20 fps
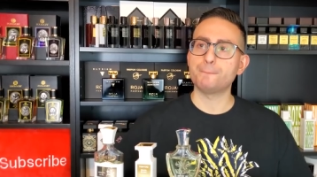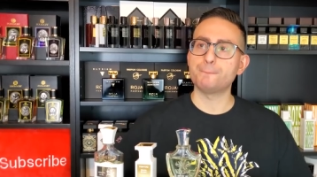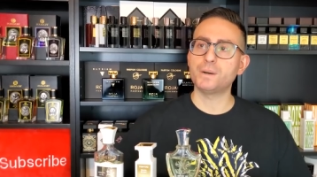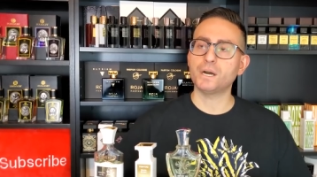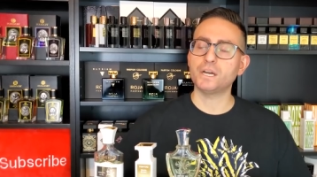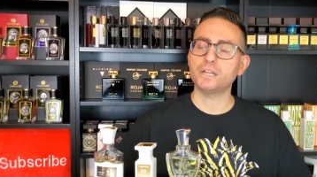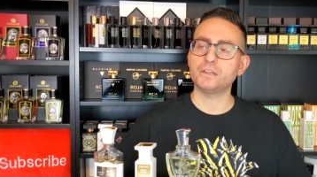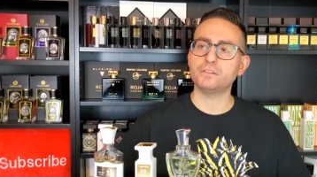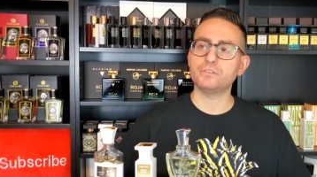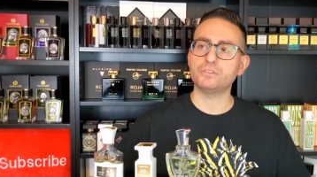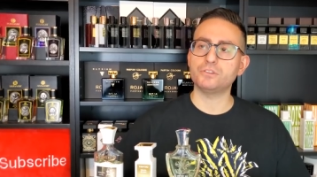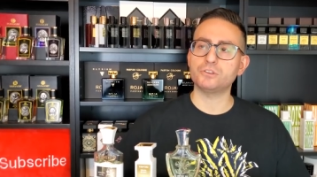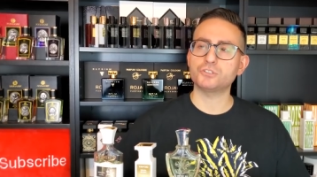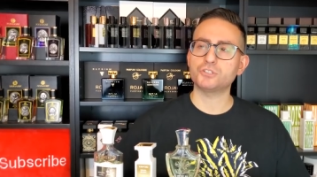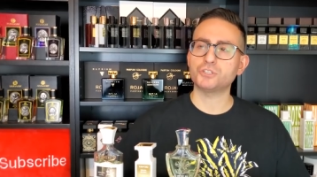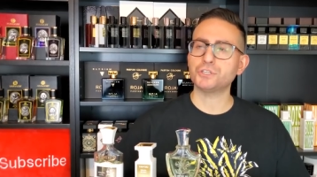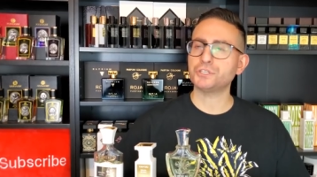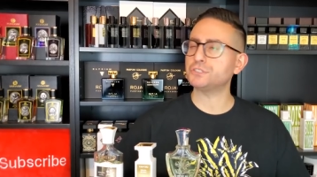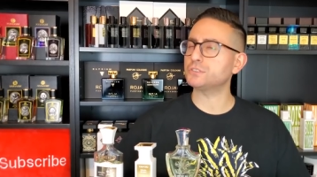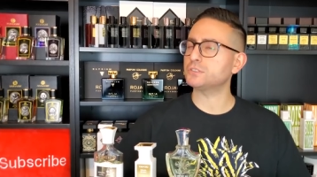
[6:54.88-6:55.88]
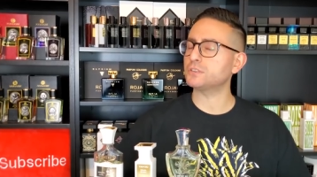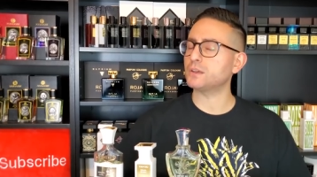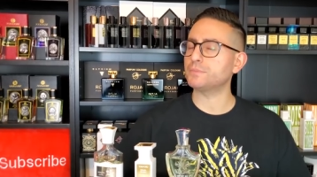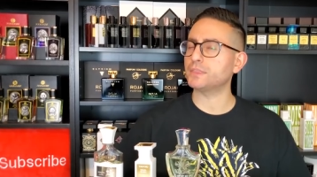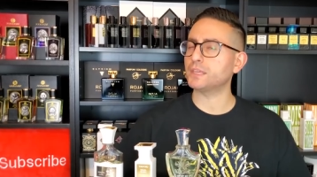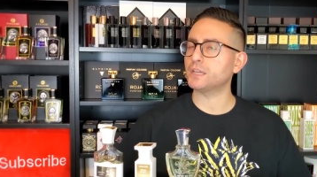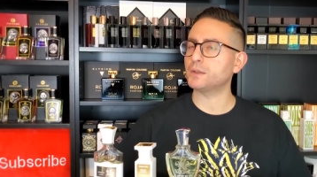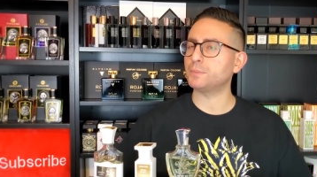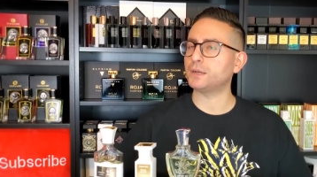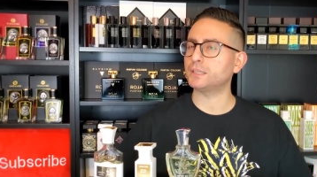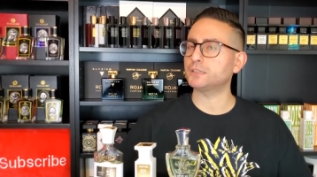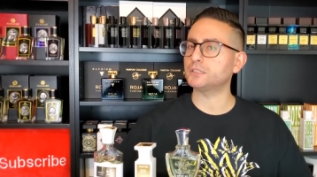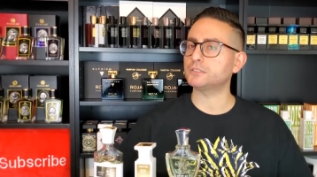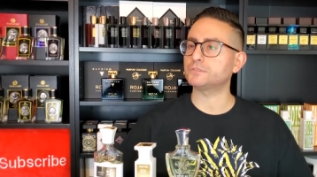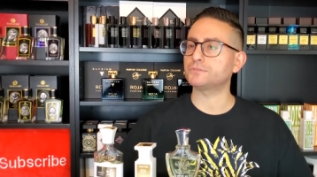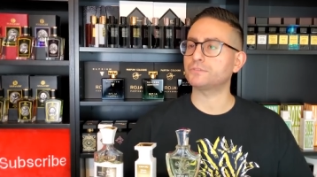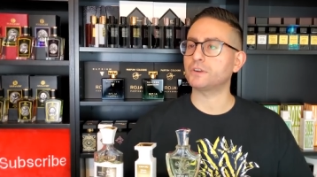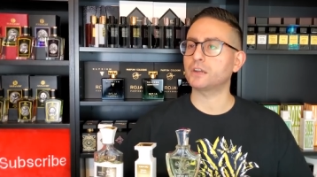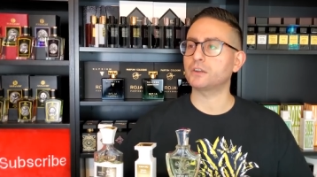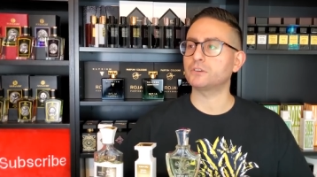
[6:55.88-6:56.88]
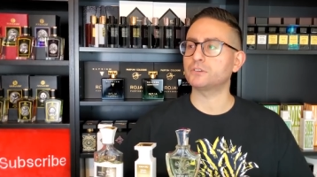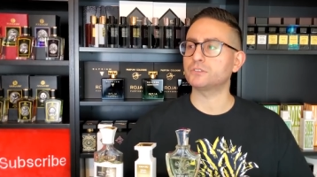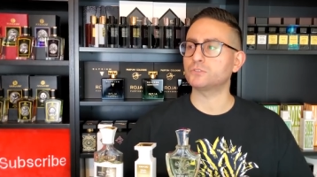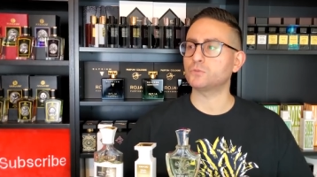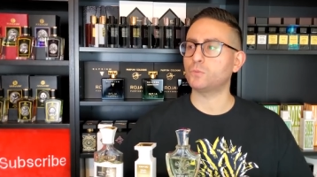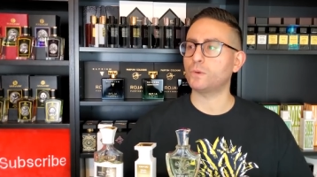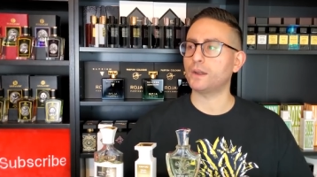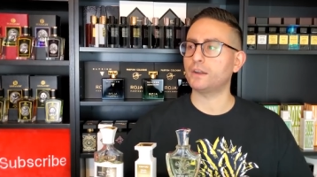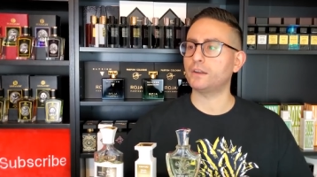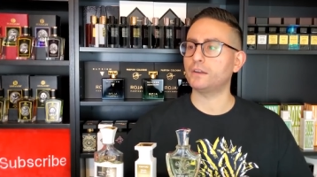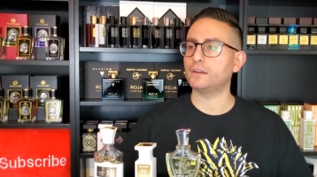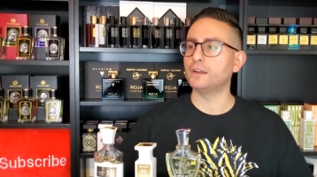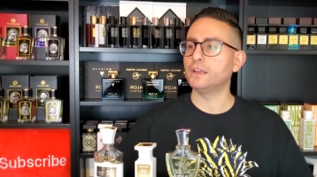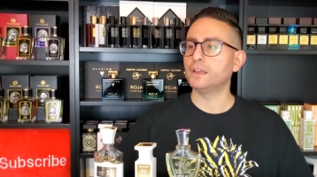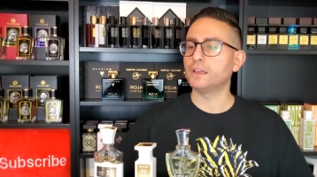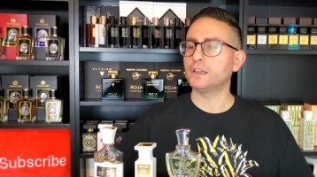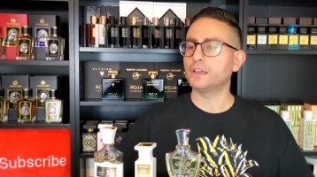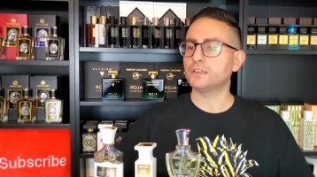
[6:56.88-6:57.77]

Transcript: but there's just something about this fragrance where